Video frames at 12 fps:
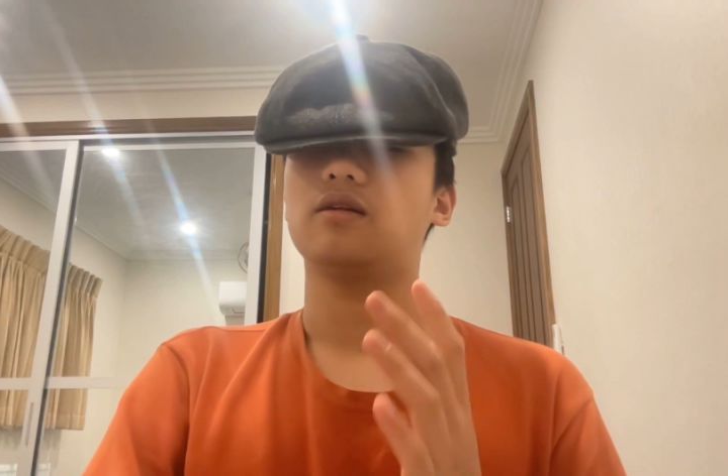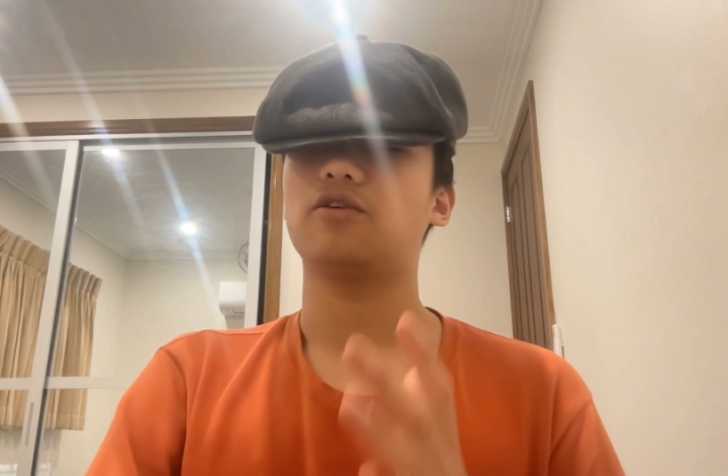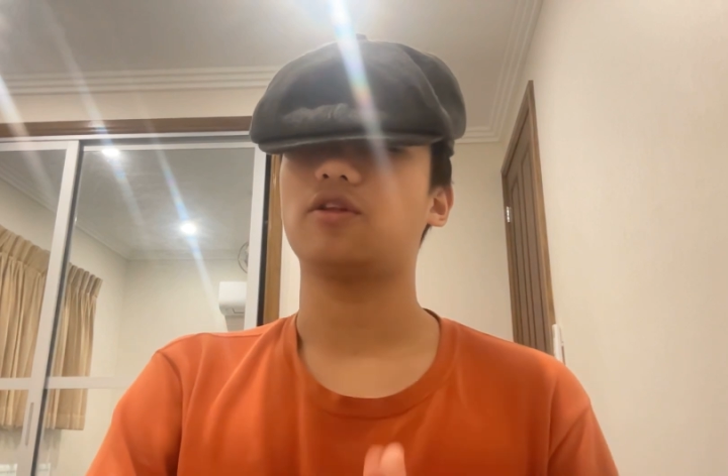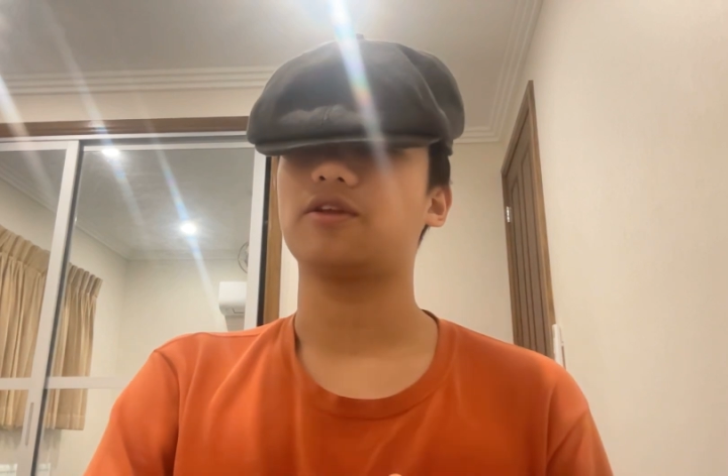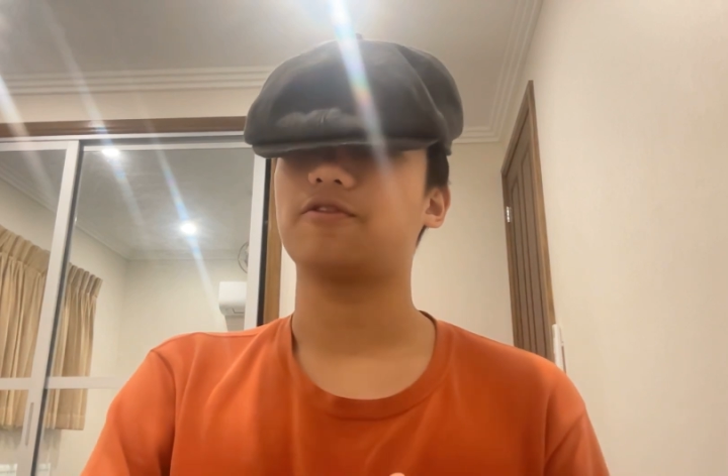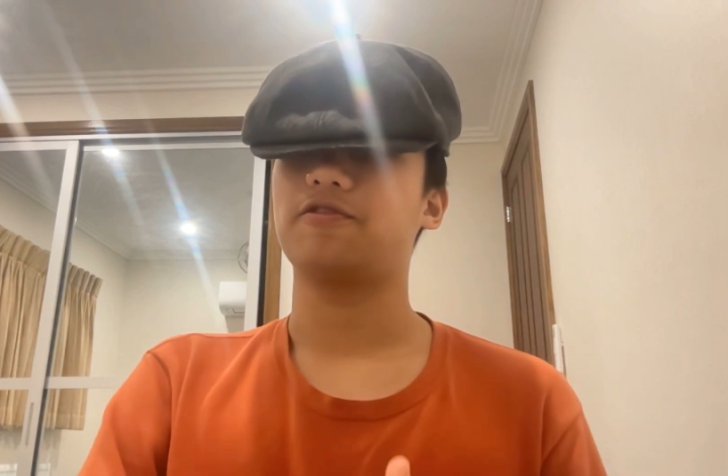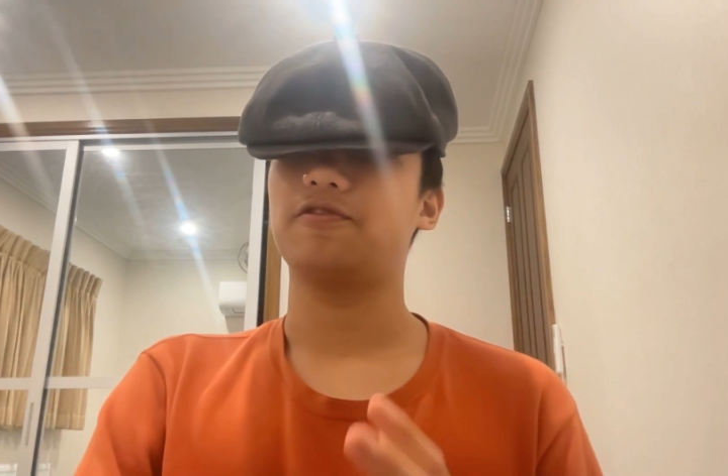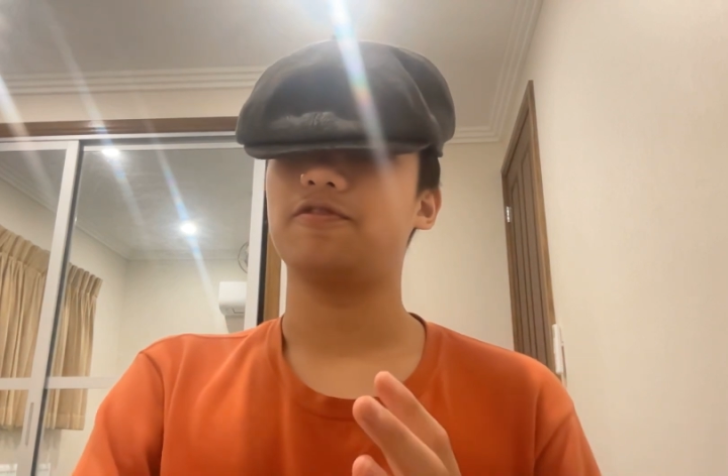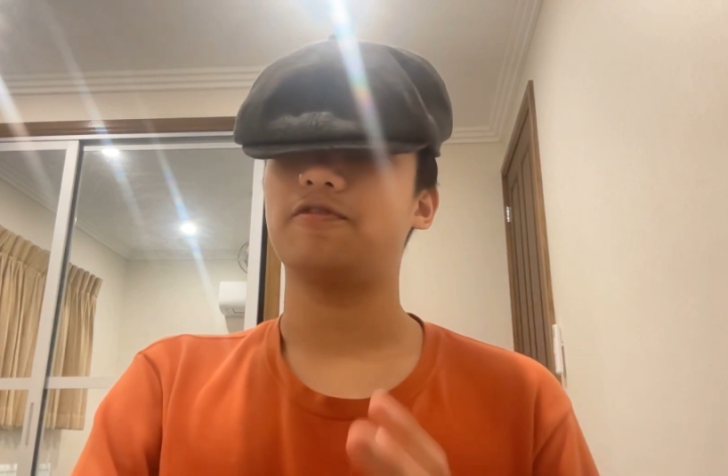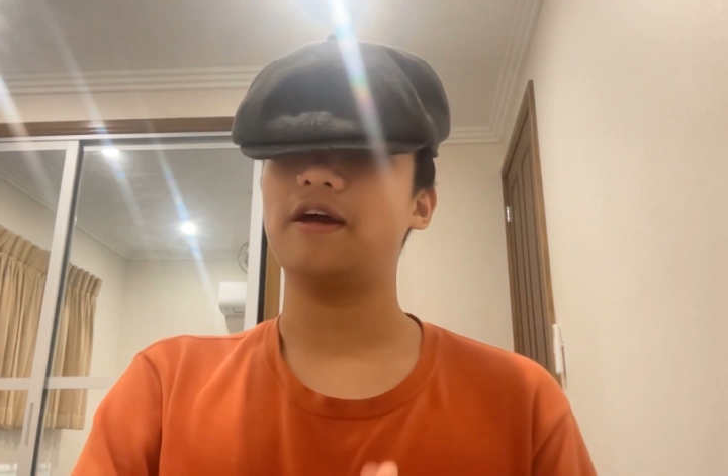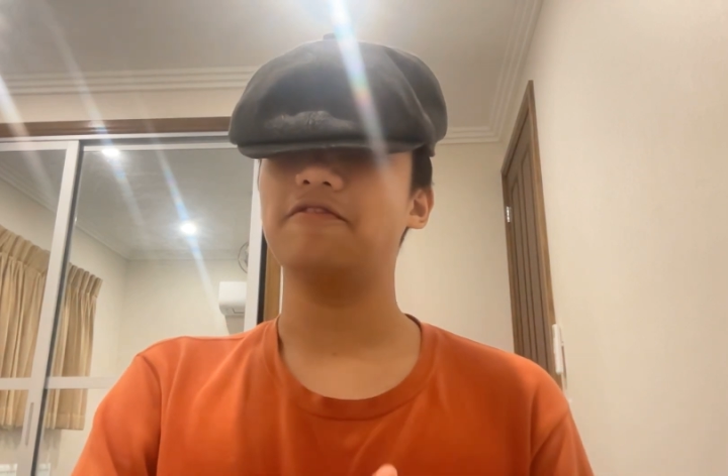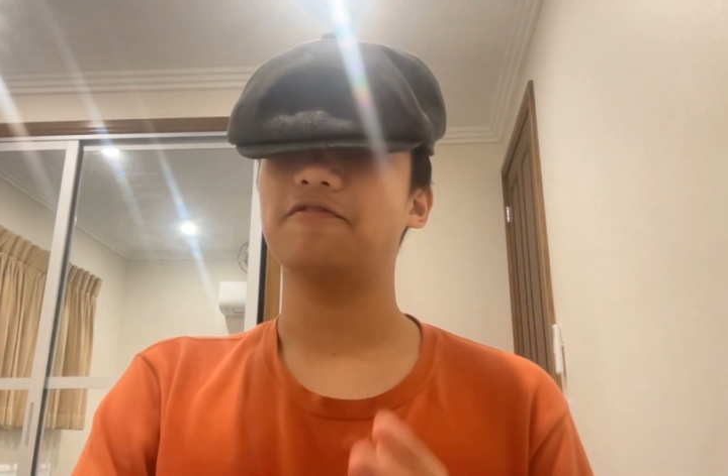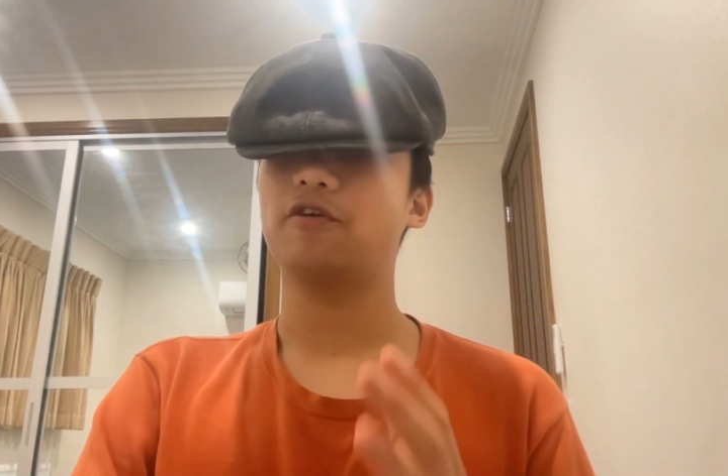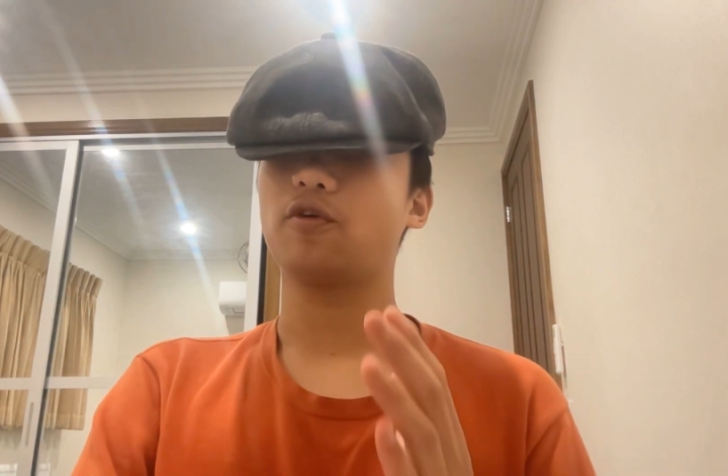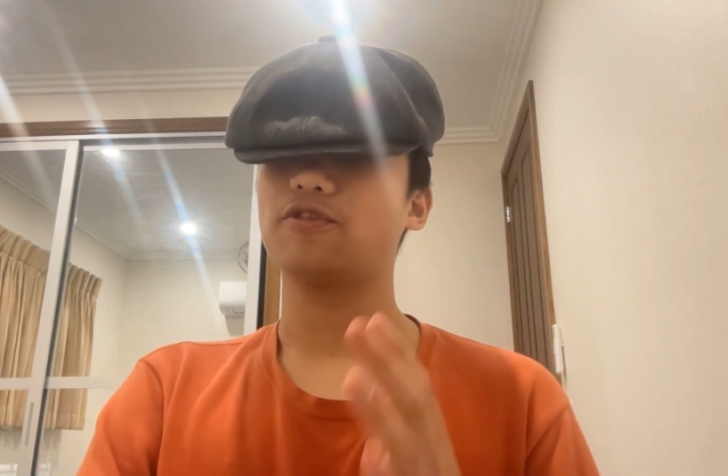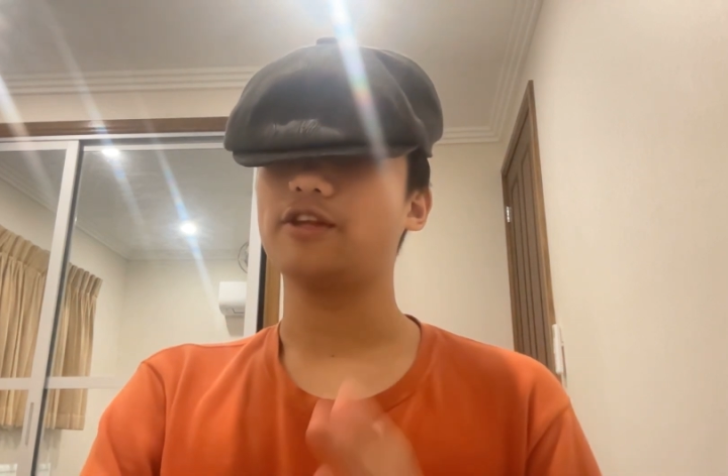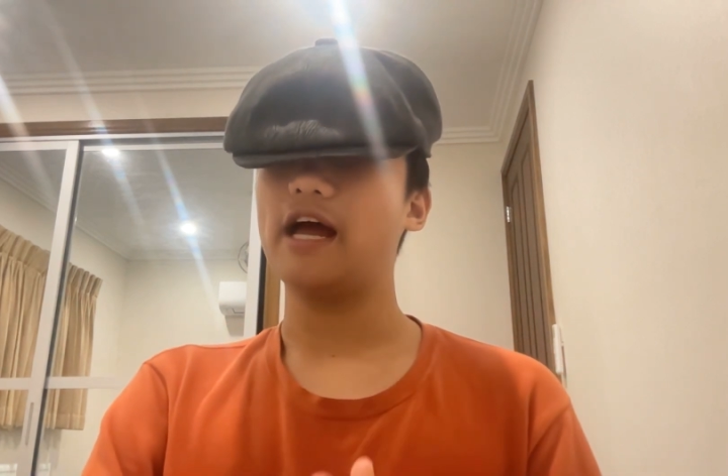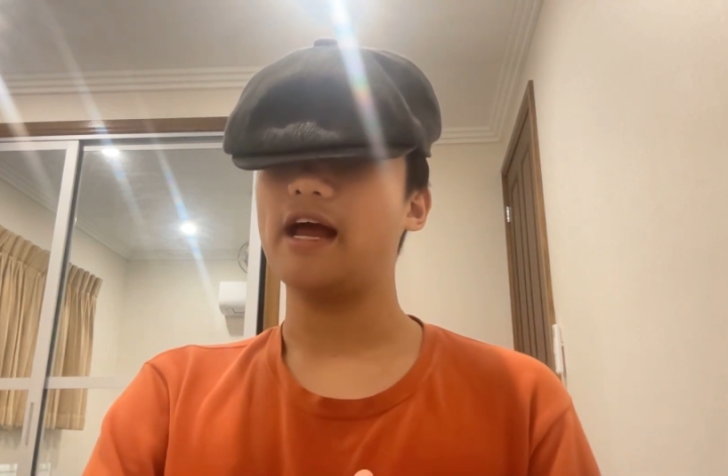On a
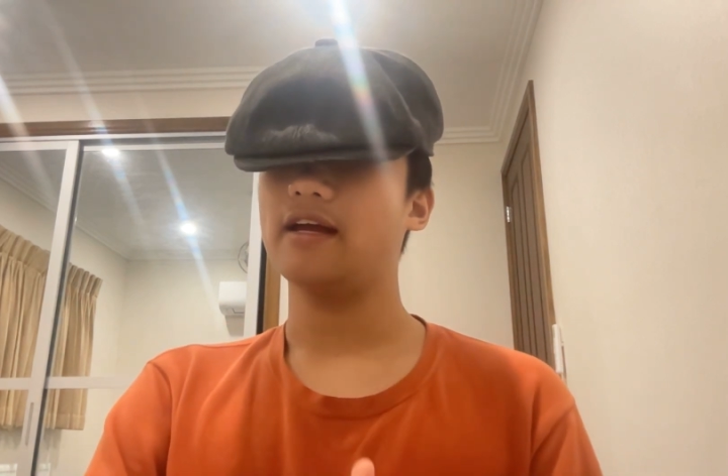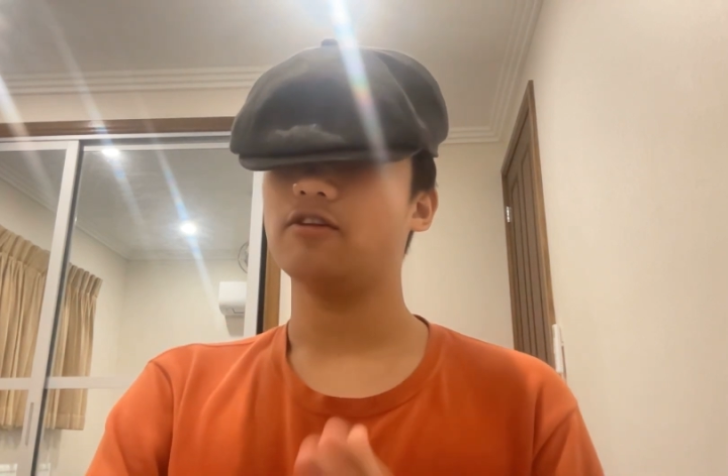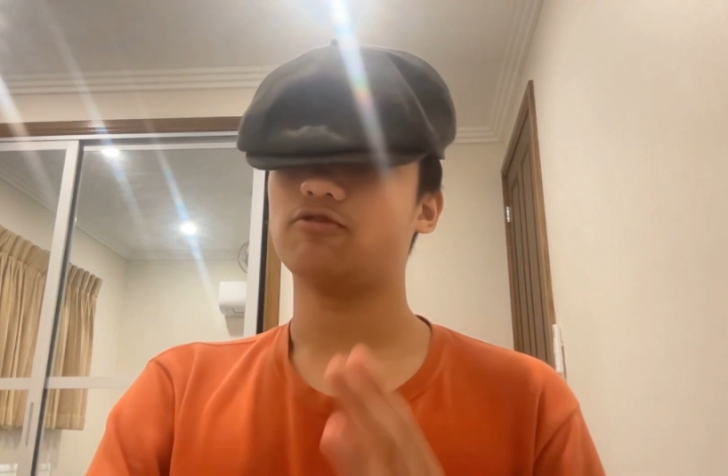fateful day,